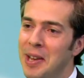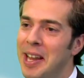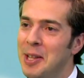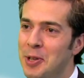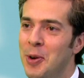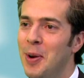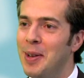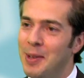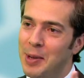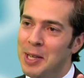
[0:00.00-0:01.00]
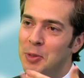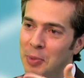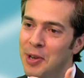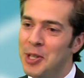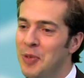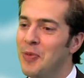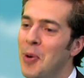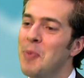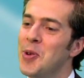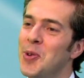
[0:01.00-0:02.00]
We get your inspiration
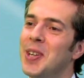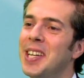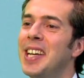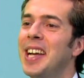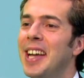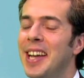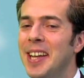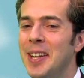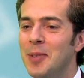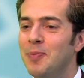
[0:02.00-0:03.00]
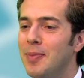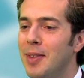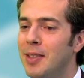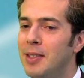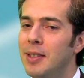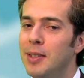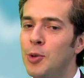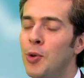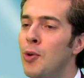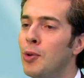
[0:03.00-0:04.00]
from you. Um, the,
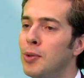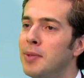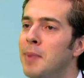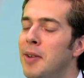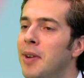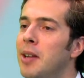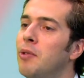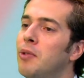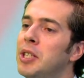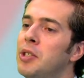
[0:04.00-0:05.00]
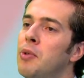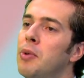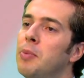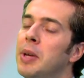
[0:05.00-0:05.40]
to conclude, my final question would